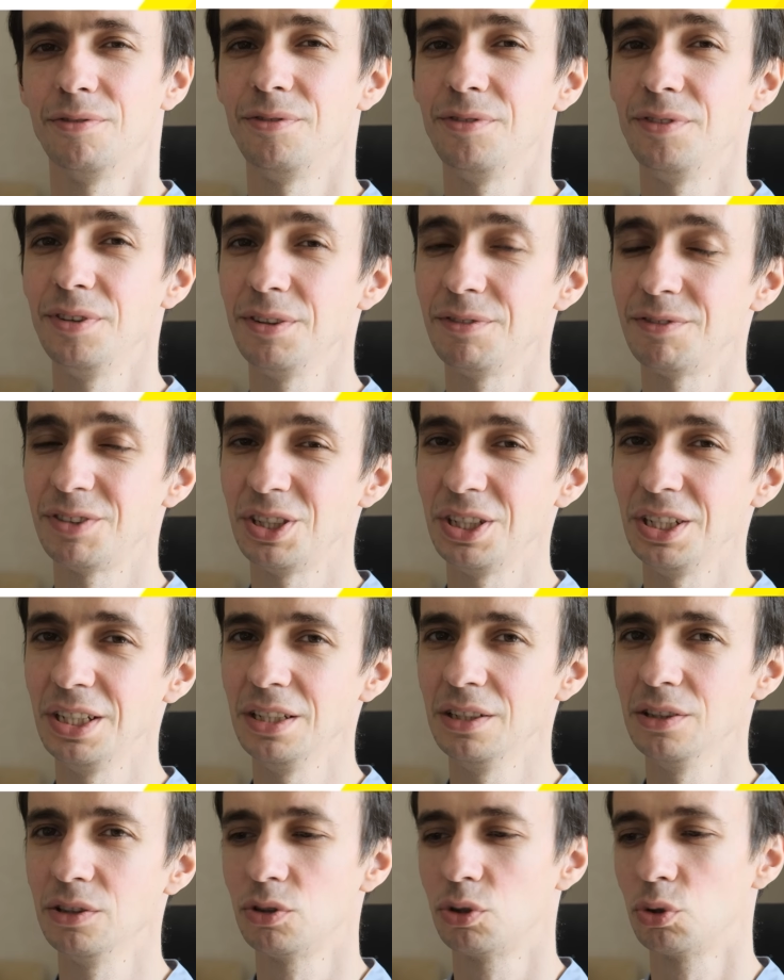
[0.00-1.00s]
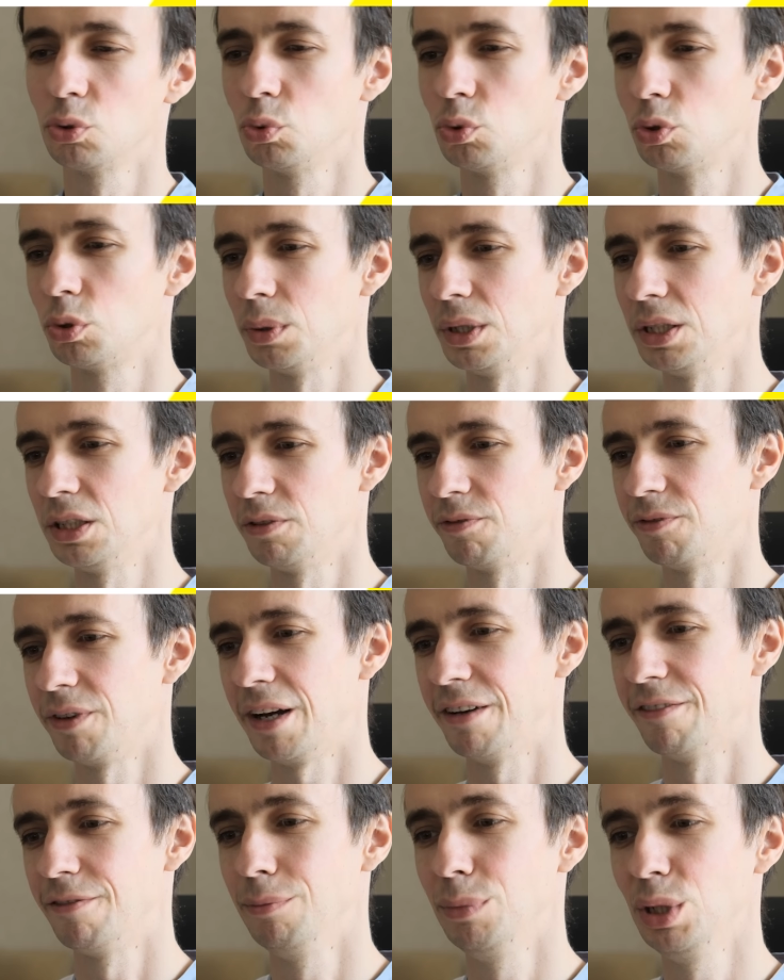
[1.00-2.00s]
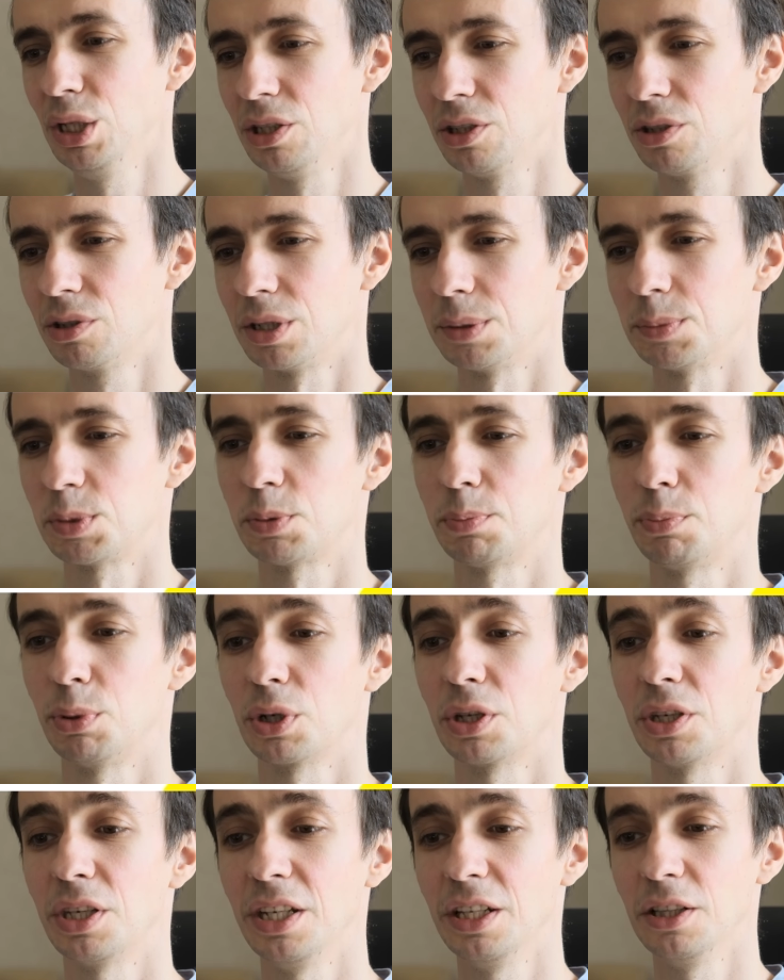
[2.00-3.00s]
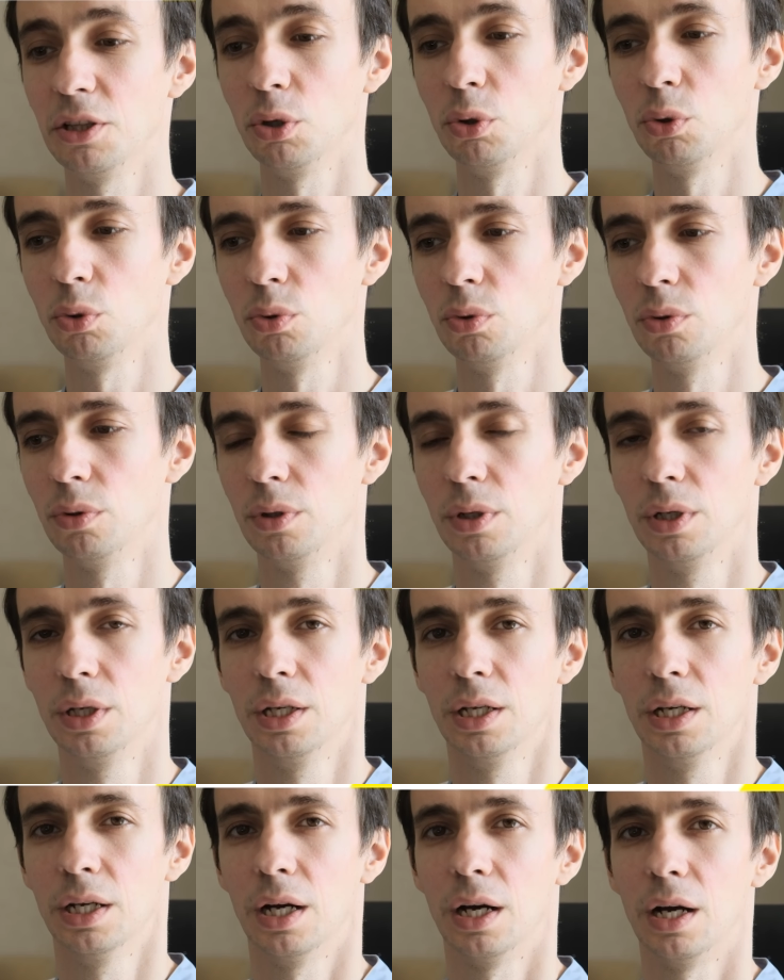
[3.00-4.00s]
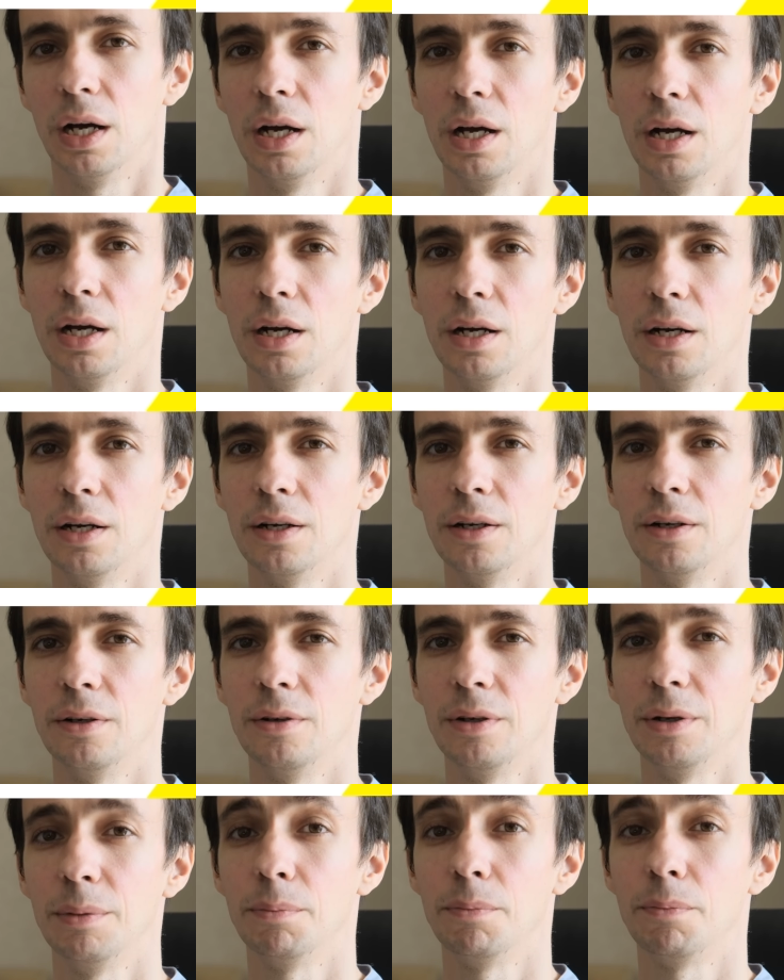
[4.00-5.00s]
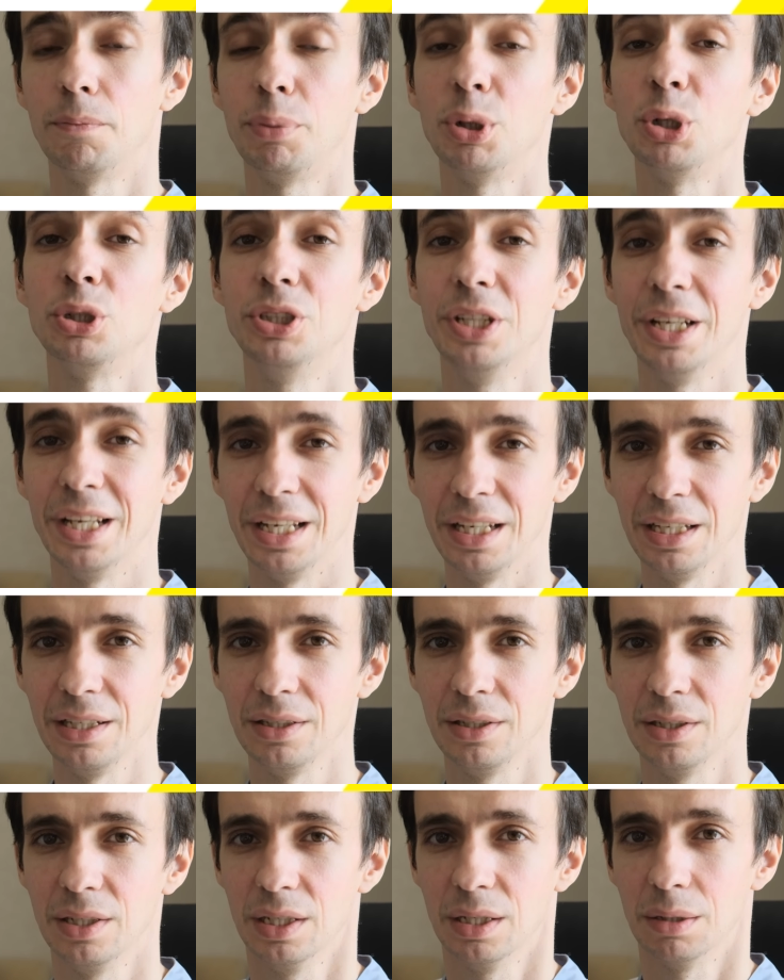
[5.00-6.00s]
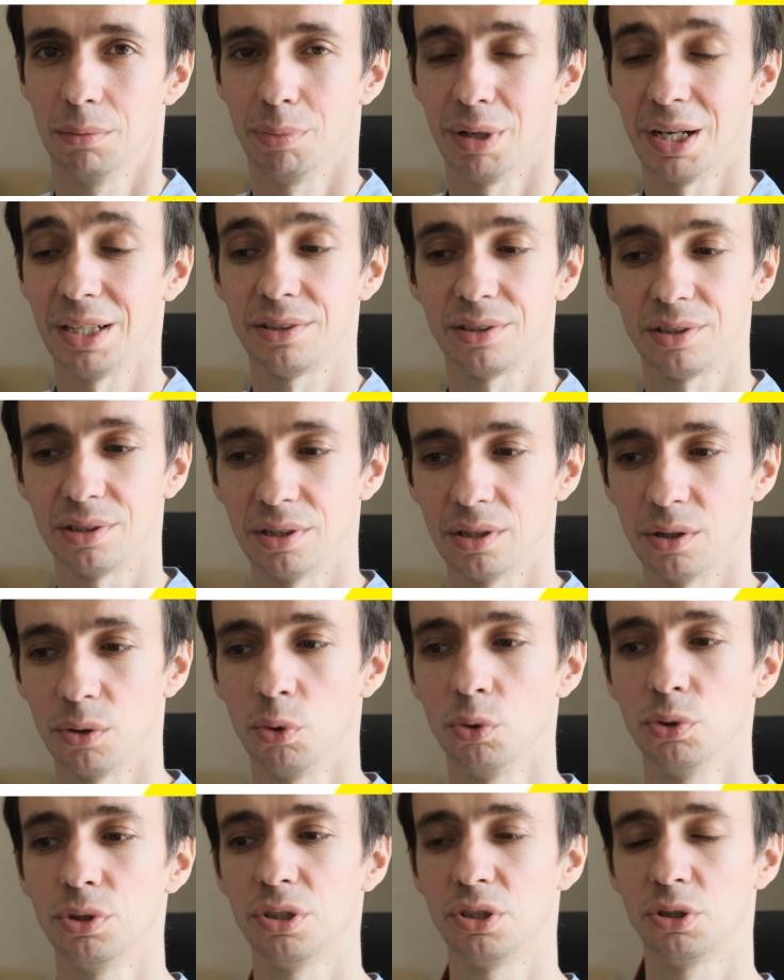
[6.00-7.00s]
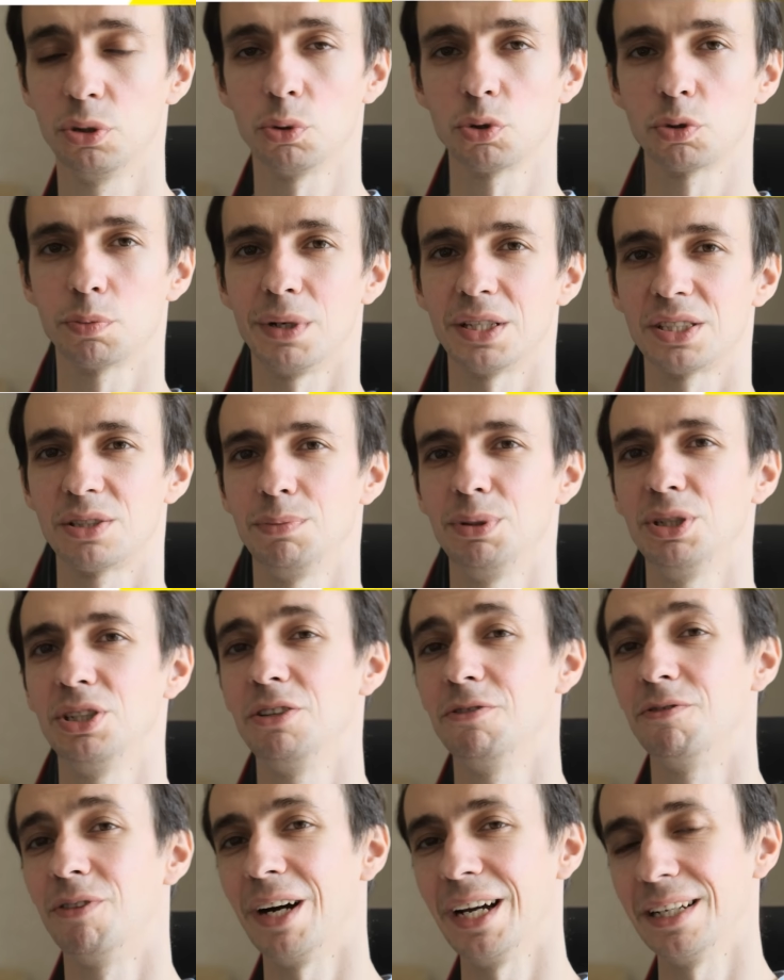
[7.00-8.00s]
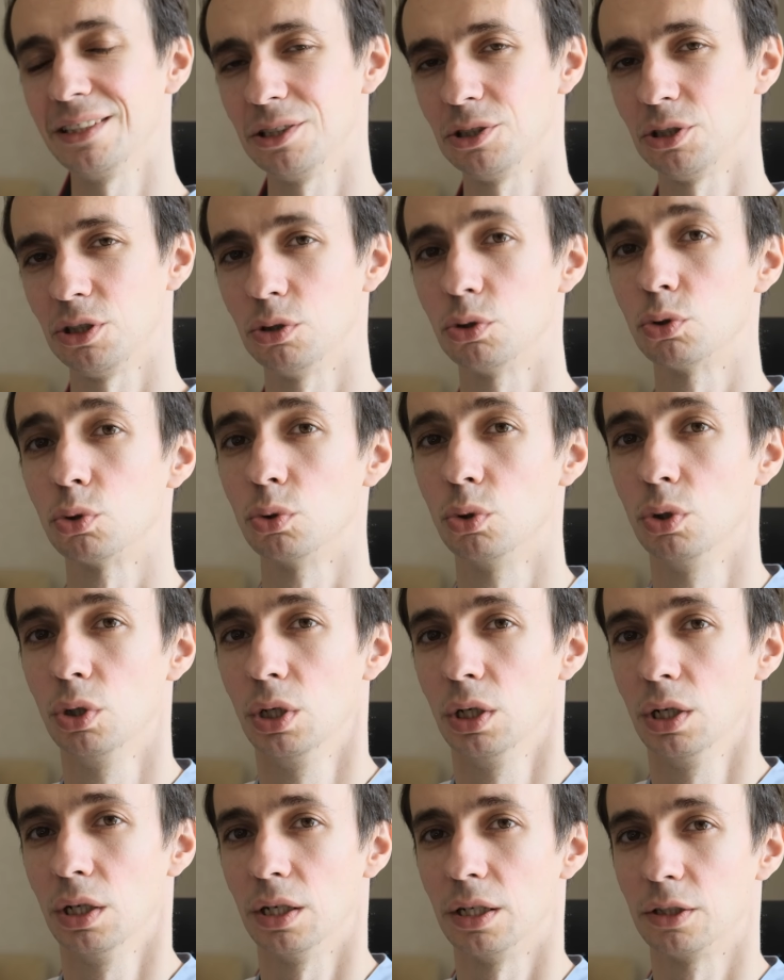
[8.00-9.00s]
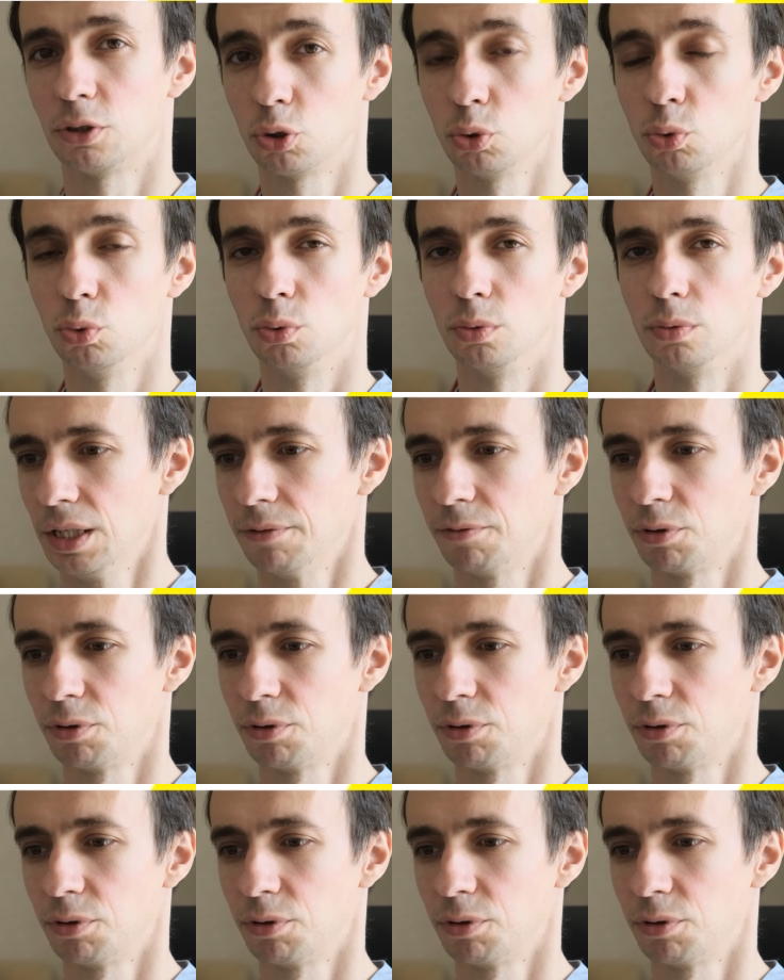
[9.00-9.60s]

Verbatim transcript: 15 to 25 milligrams per kilo per day, but all this dose must be divided into two.